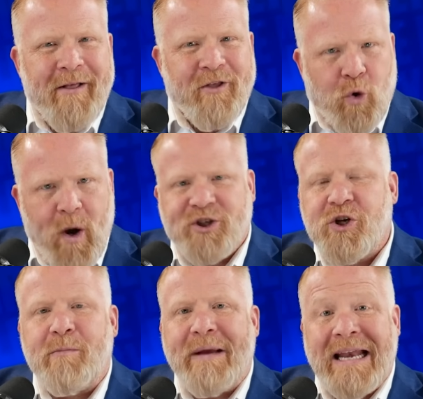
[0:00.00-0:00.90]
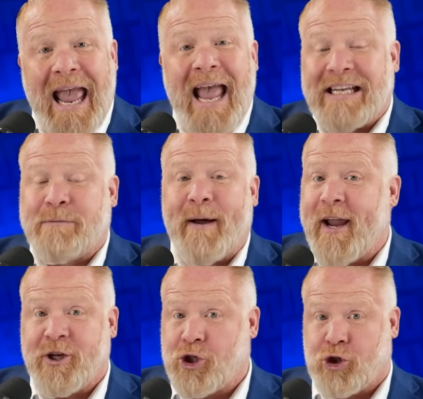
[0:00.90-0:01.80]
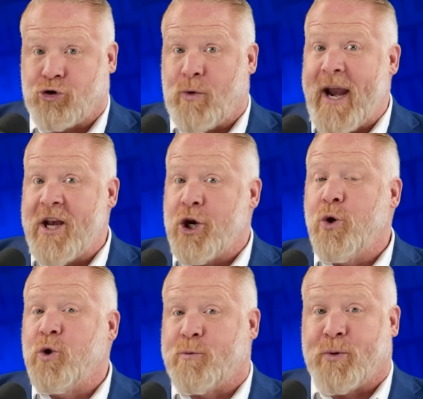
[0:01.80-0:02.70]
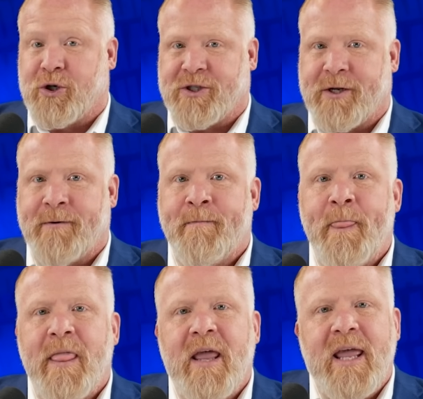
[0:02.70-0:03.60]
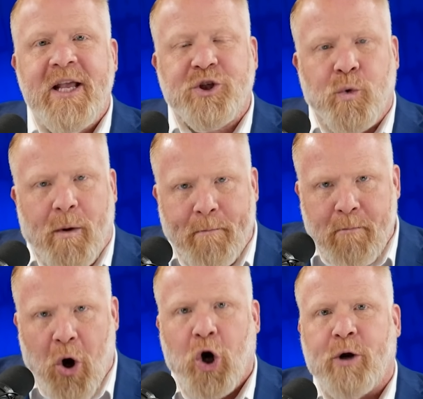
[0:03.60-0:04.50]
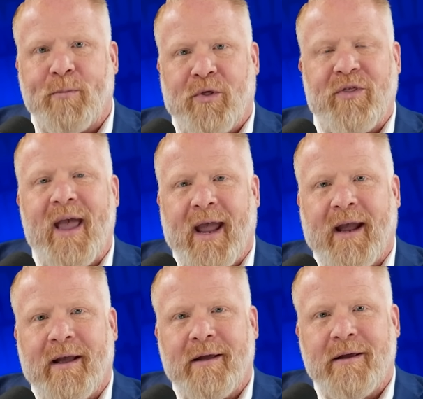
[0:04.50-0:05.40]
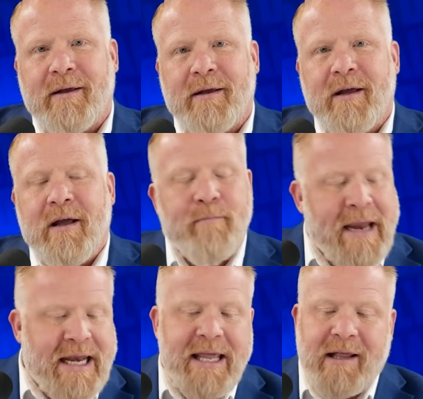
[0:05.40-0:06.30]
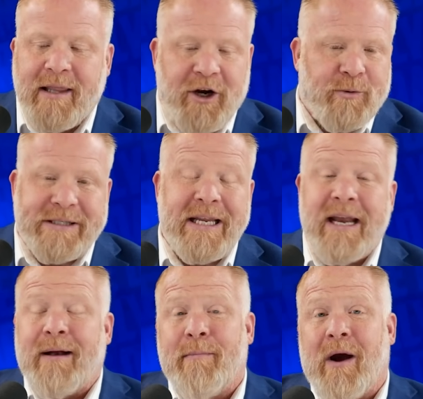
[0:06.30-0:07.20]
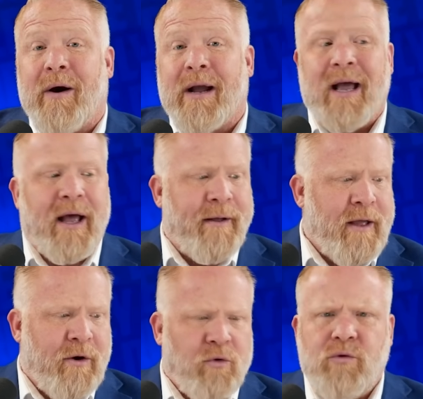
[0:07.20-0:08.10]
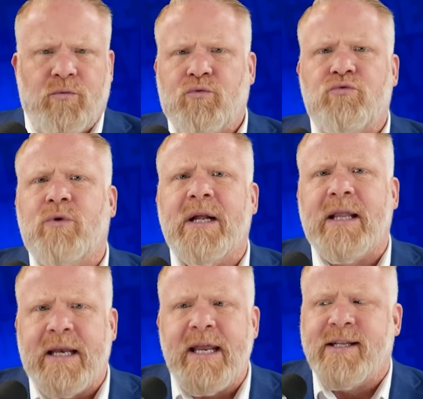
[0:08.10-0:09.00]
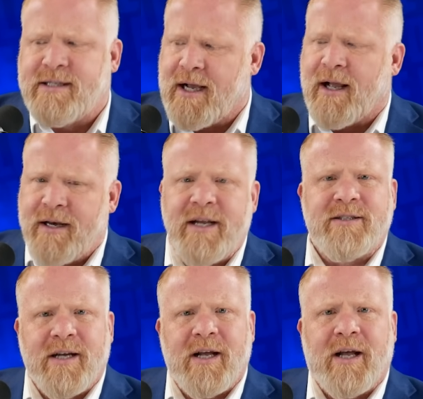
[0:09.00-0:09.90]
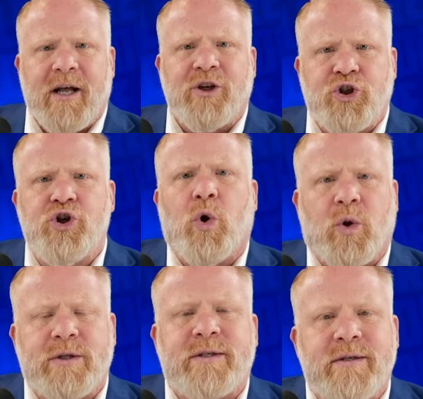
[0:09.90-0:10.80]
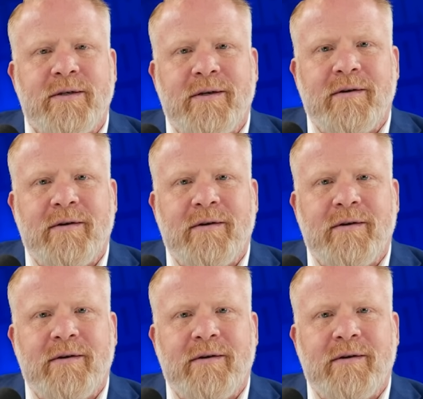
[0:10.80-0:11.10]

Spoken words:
The question being asked by a straight news person is a remarkable thing. Media literacy in America really needs a jolt.